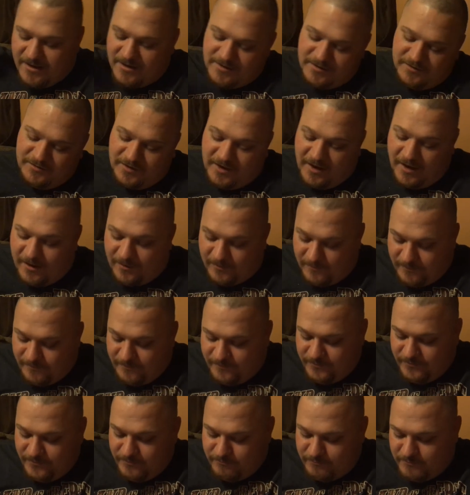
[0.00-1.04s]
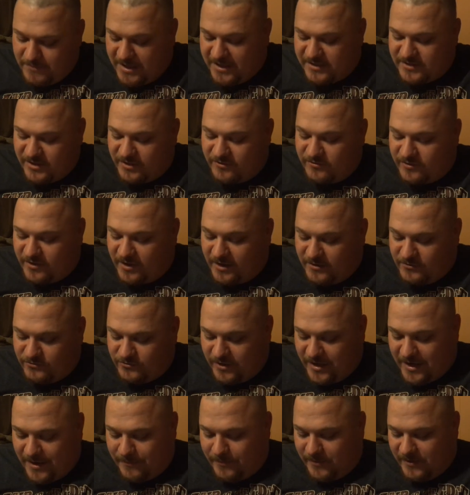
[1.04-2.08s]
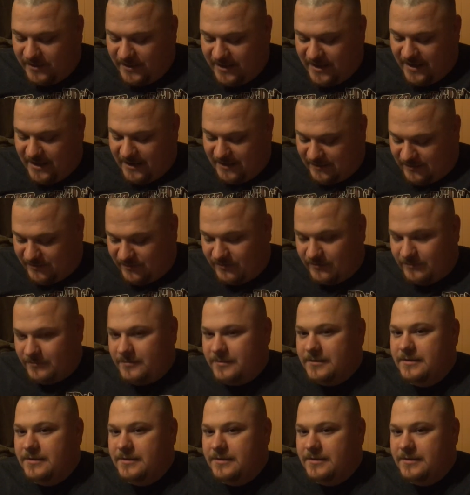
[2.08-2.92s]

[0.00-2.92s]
So, midgets on trampolines.